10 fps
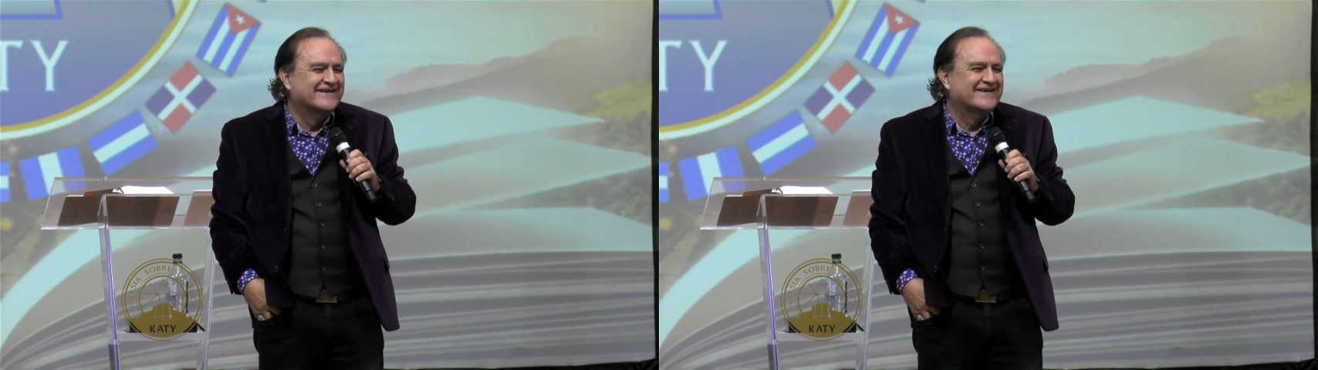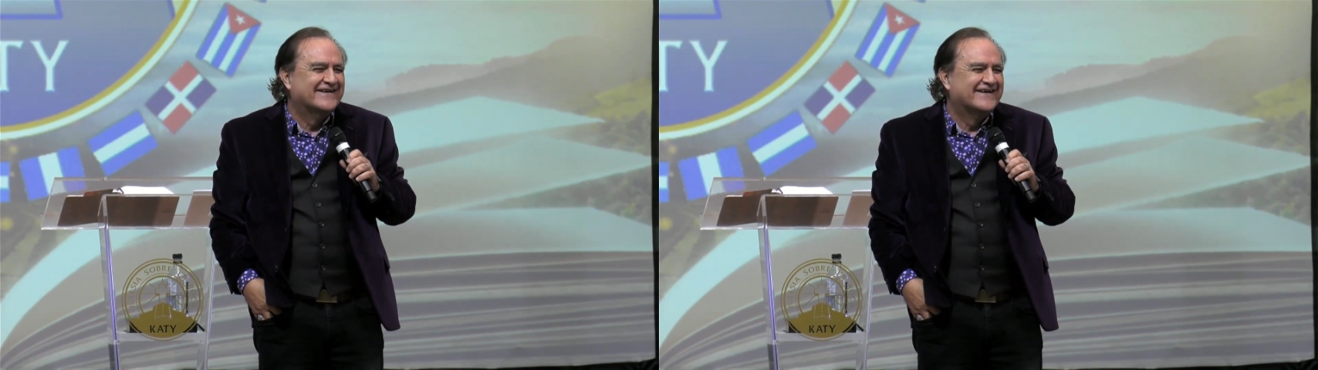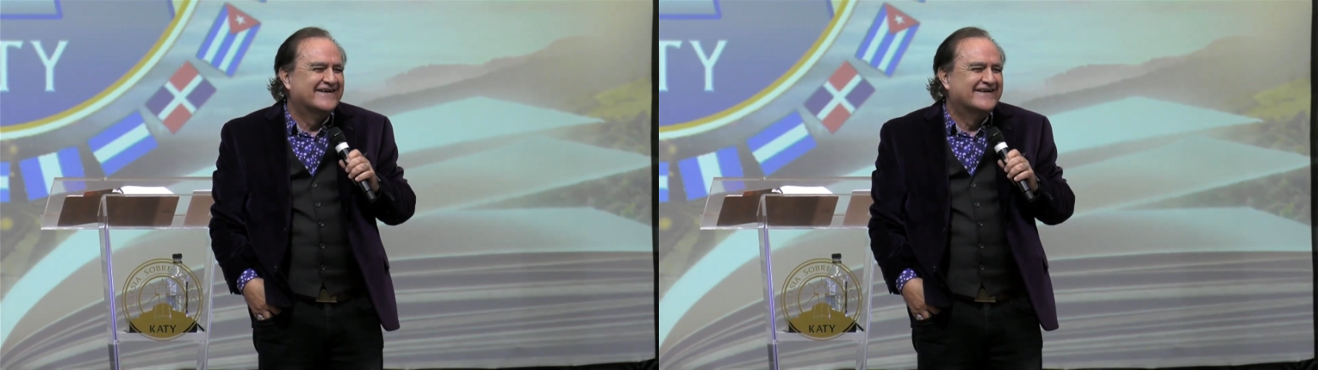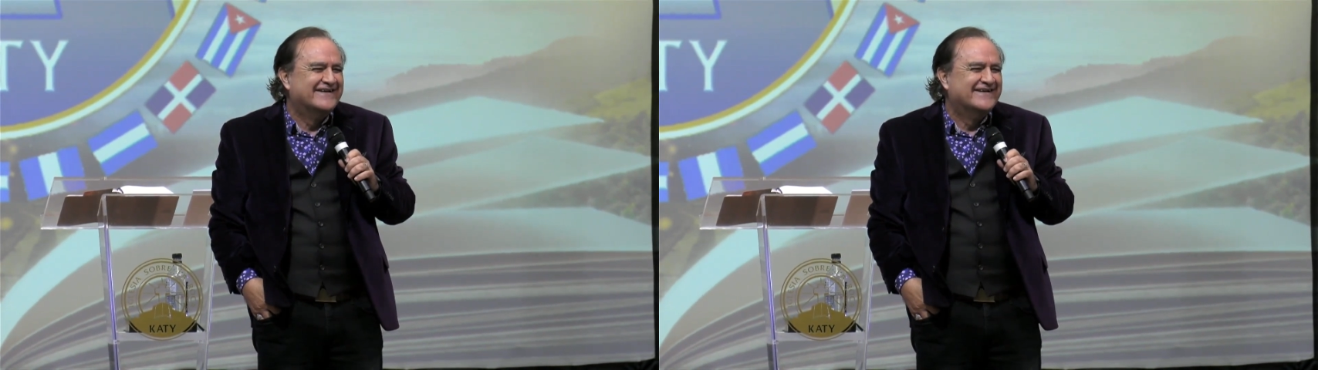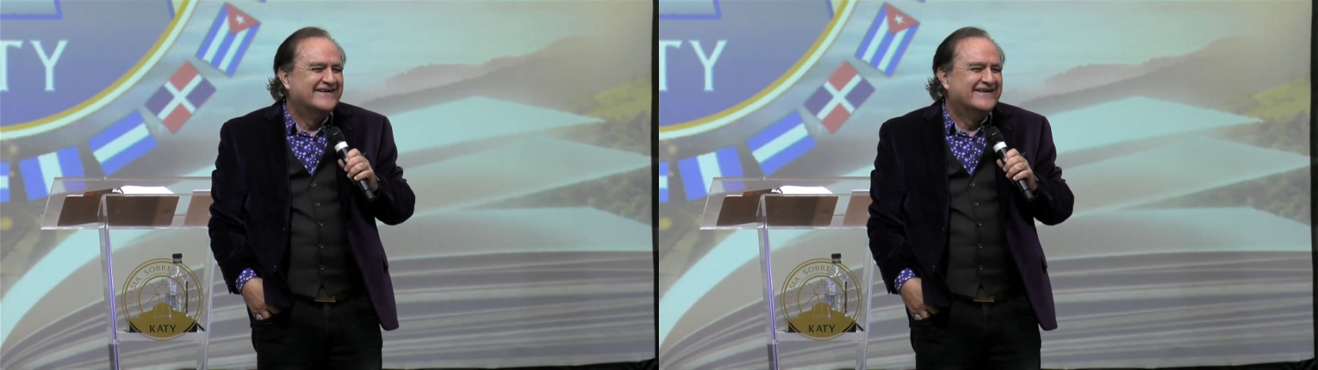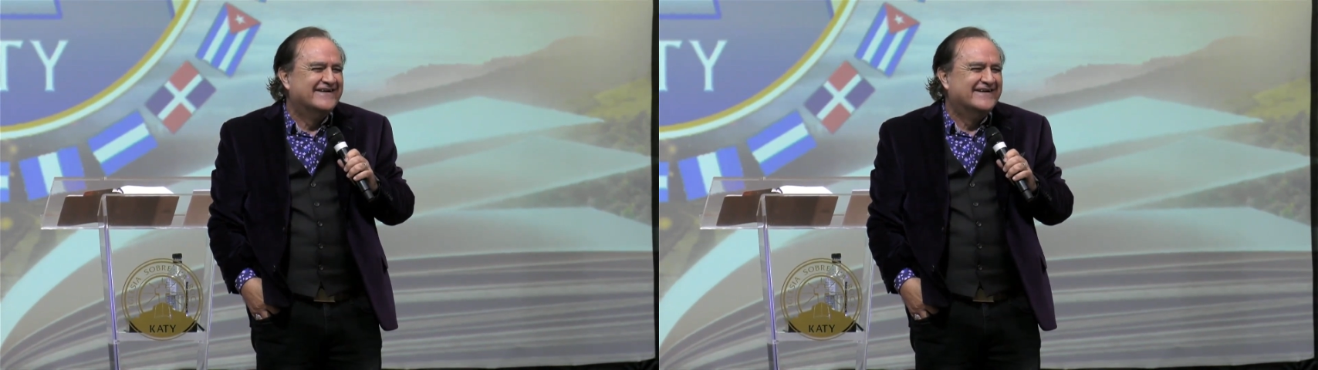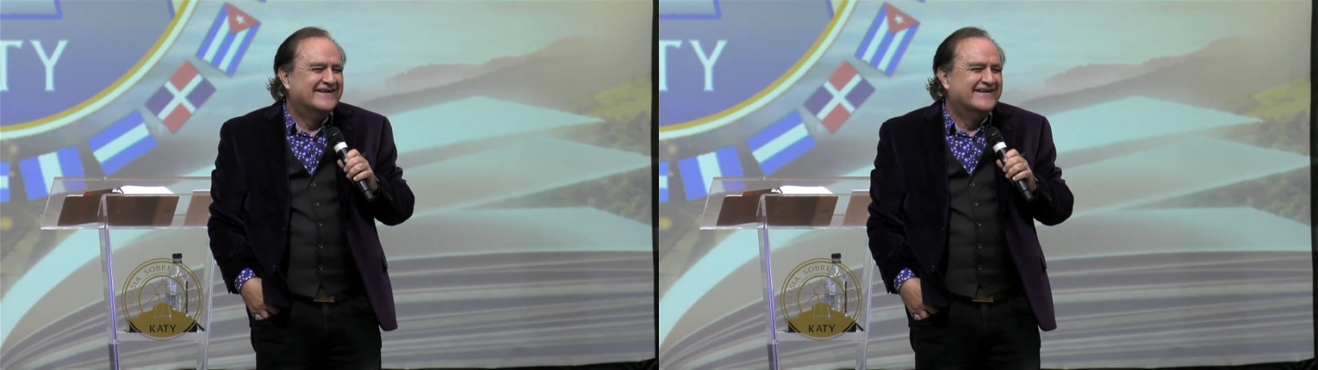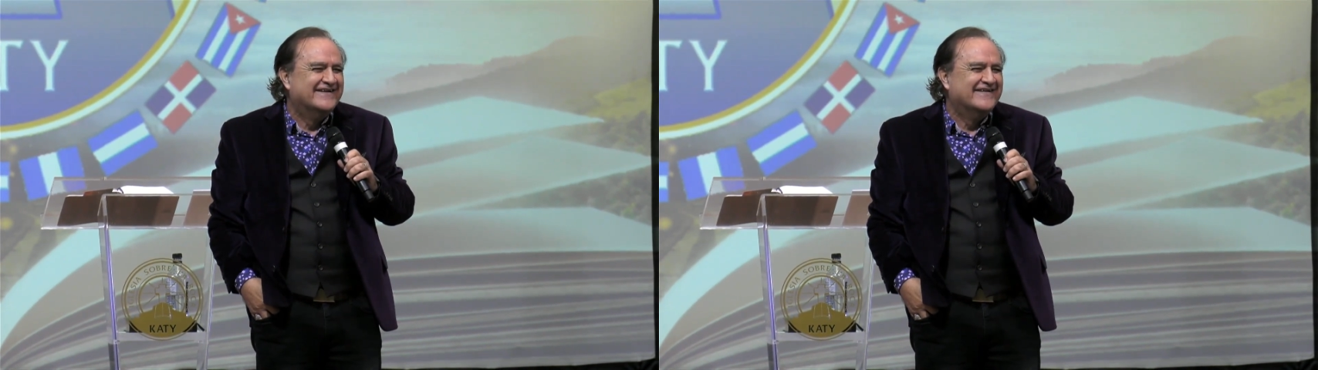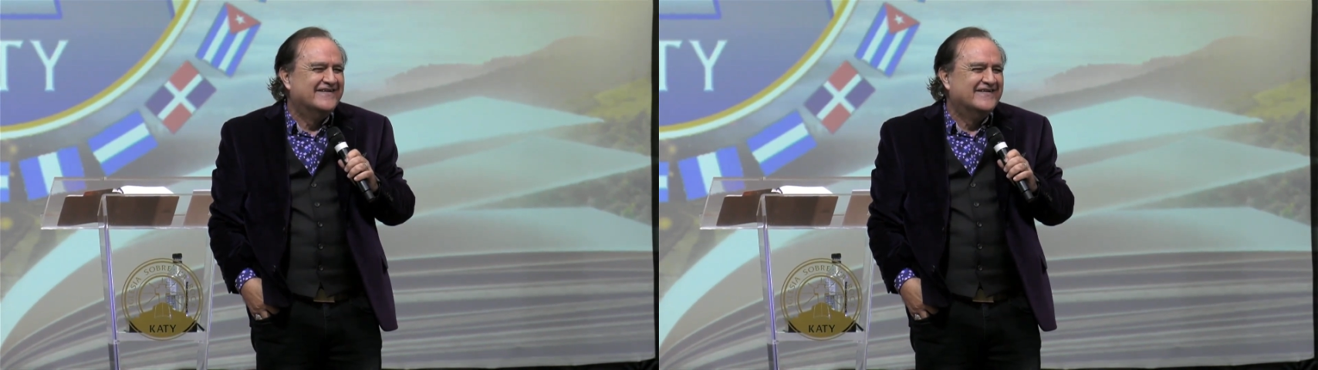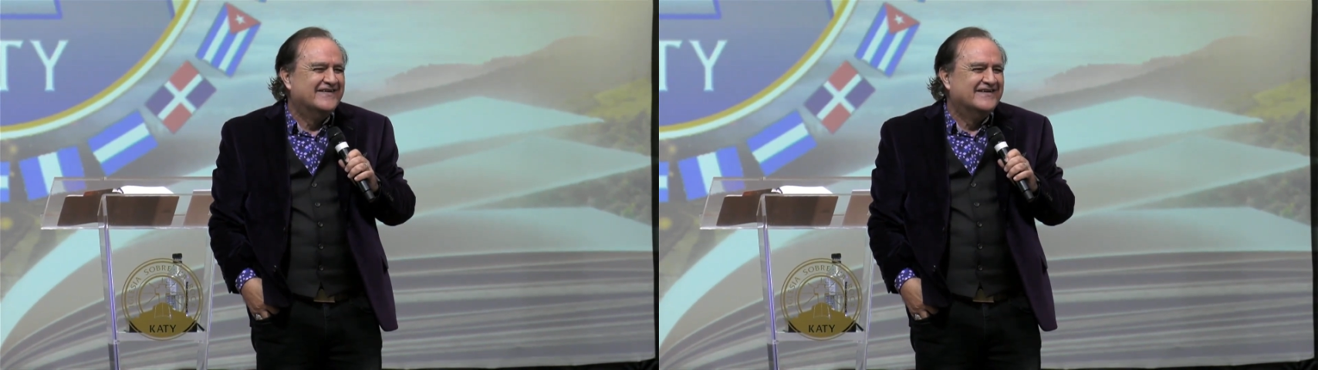
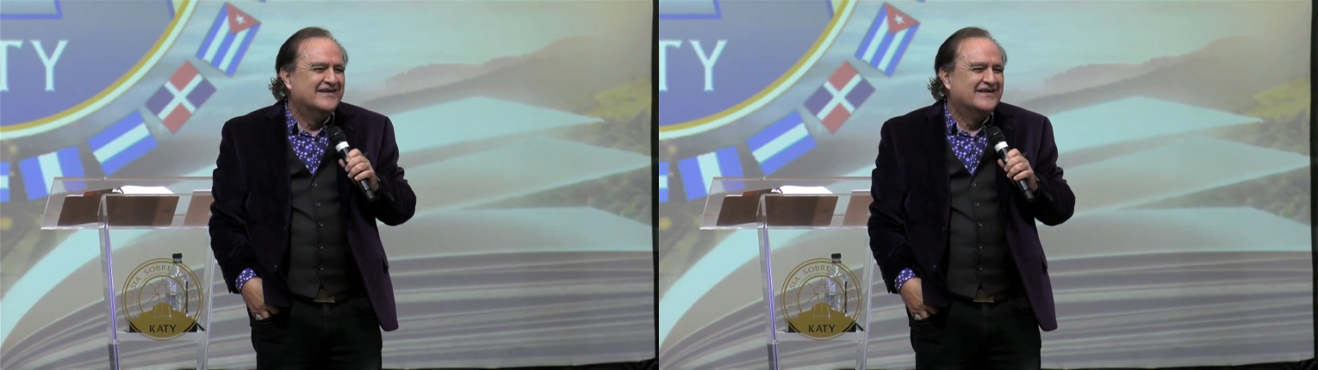(no one is talking)